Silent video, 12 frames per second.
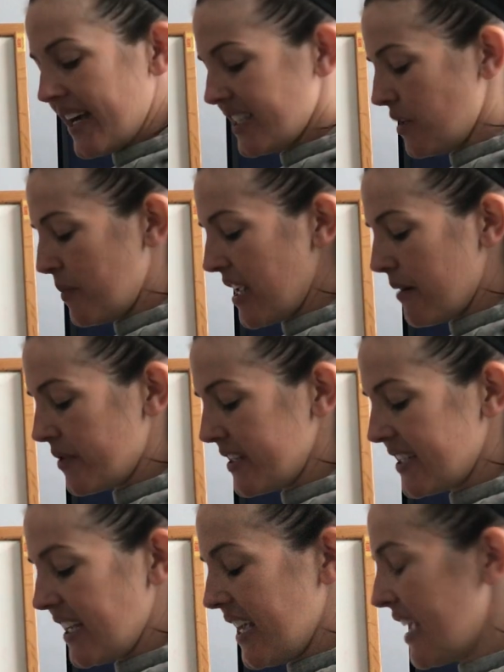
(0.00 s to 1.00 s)
eyes to be able to
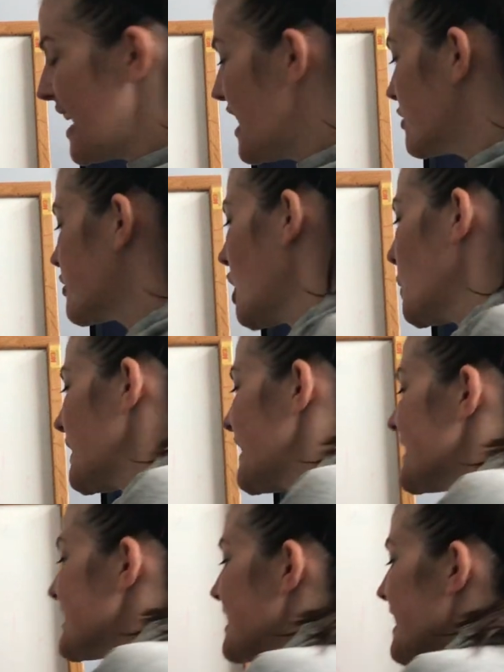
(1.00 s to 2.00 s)
say, so
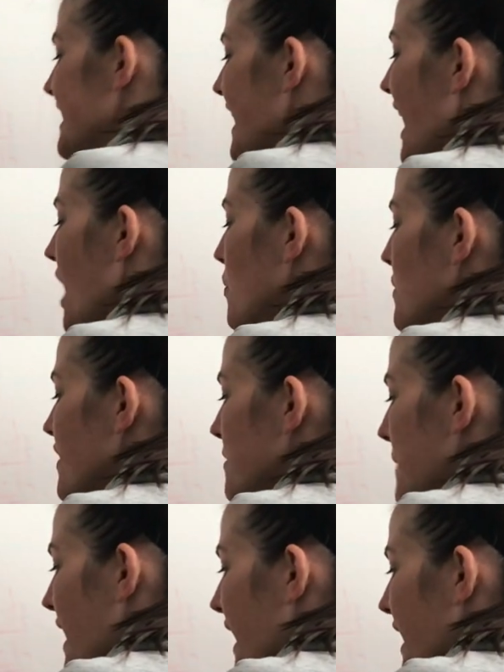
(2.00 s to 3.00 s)
easy, count with
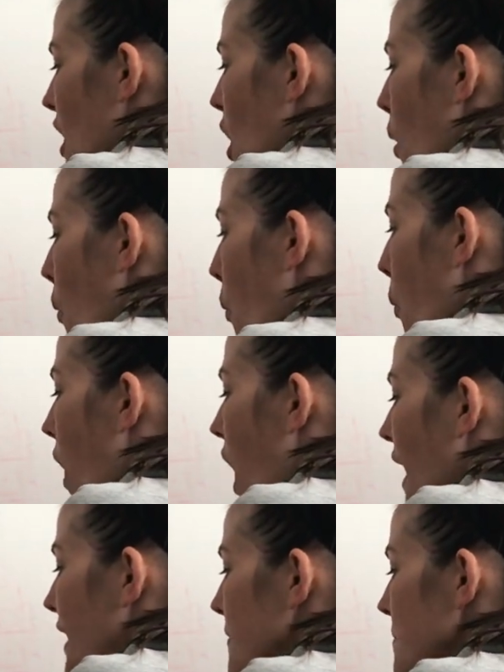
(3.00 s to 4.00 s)
me.
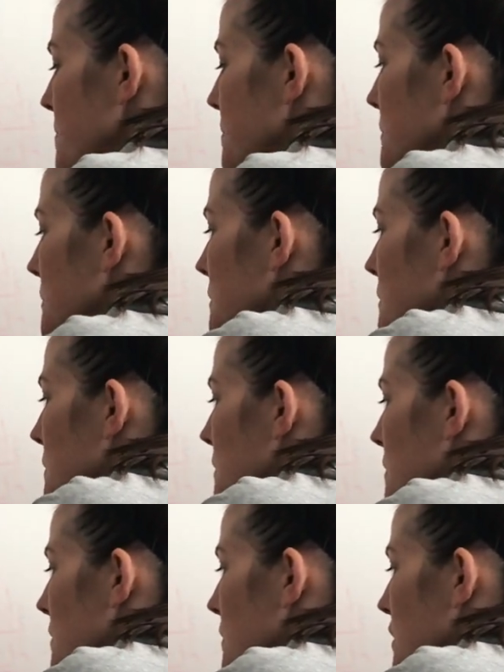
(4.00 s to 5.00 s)
1,
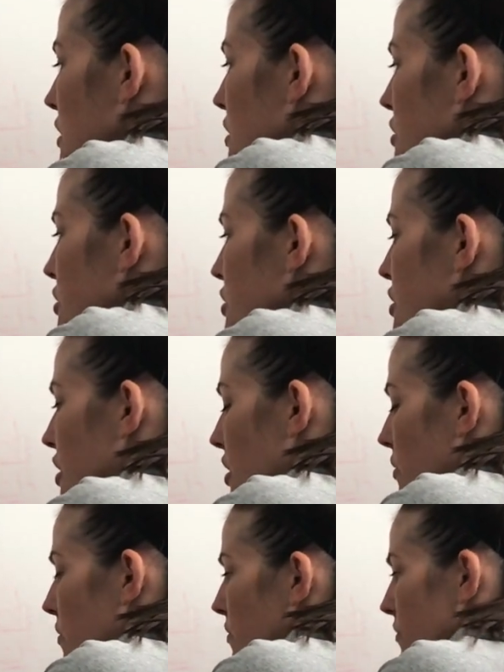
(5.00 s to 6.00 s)
2.
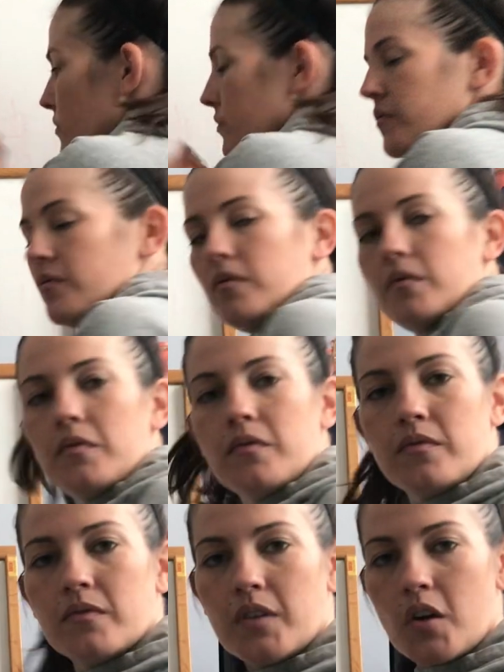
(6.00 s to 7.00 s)

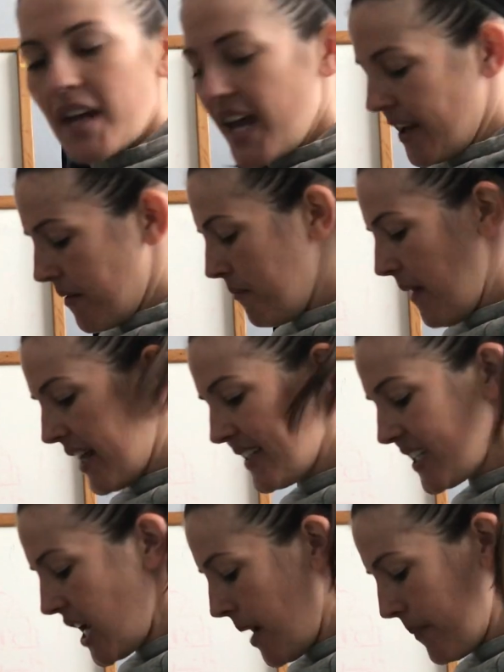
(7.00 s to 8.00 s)
Okay,
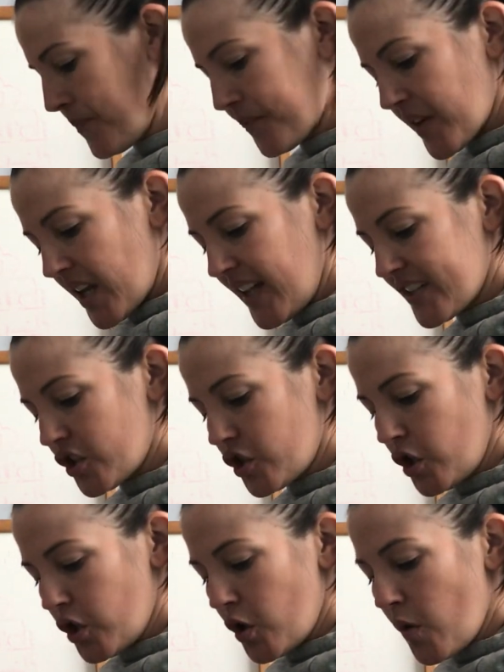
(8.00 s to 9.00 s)
mine's done. Let's
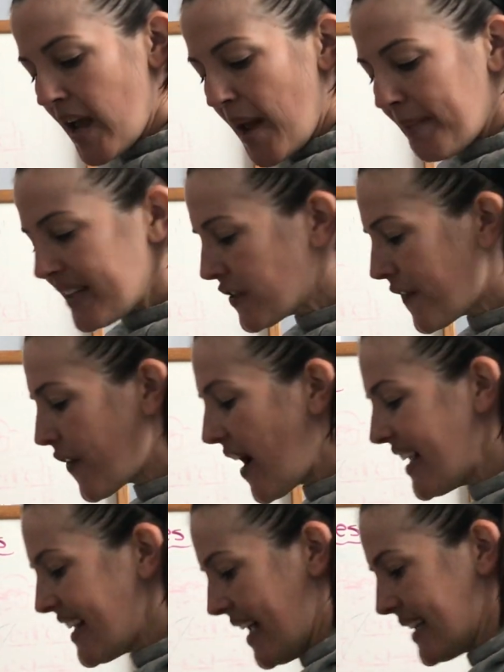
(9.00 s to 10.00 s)
do Miss
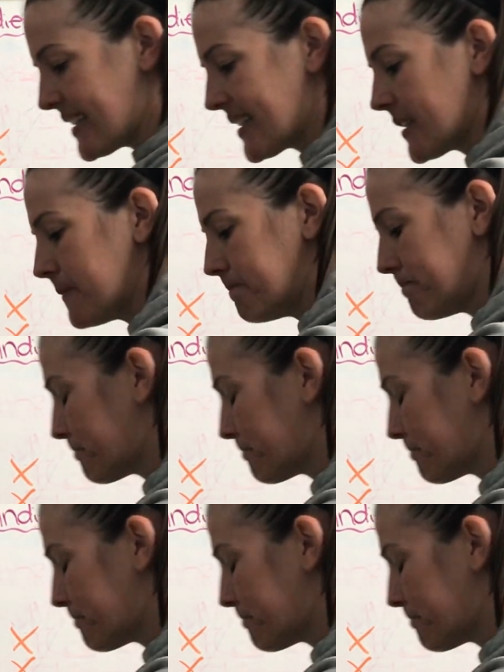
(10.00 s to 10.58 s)
Francus.